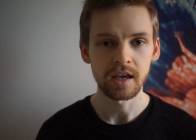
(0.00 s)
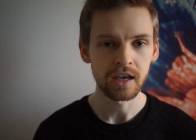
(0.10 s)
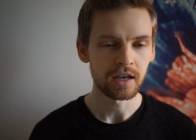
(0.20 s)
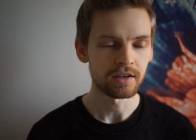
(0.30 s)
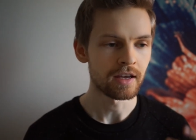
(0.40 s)

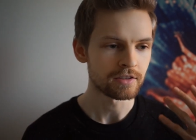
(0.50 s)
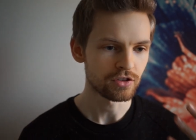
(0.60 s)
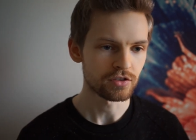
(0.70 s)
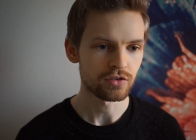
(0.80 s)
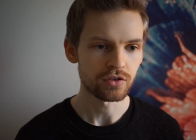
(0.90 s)
and that
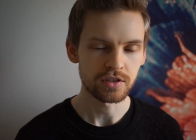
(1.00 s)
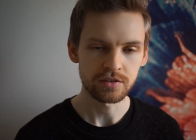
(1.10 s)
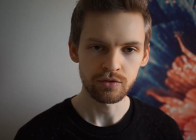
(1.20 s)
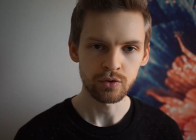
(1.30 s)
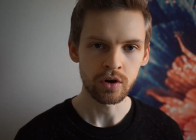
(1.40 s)
just
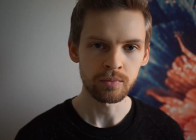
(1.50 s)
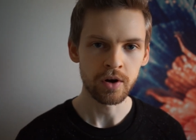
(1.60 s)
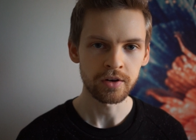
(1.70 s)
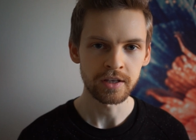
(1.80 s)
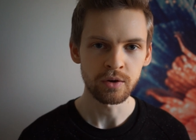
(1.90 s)
surges through our
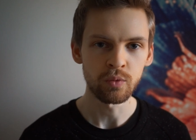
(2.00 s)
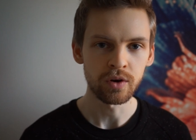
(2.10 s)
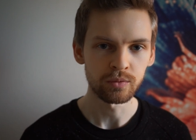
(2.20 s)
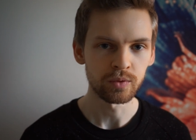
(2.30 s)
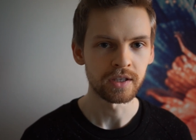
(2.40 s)
body
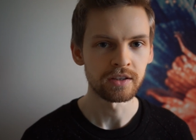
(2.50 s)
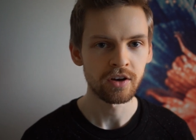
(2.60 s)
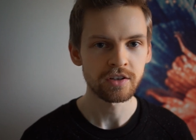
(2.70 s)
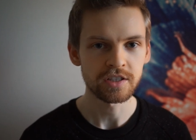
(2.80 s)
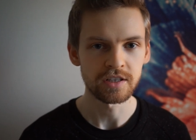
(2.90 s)
when we
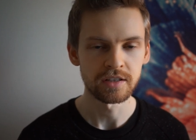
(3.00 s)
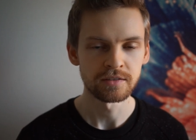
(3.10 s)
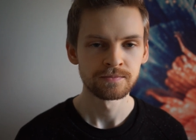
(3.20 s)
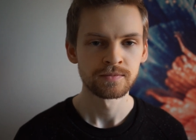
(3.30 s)
touch it.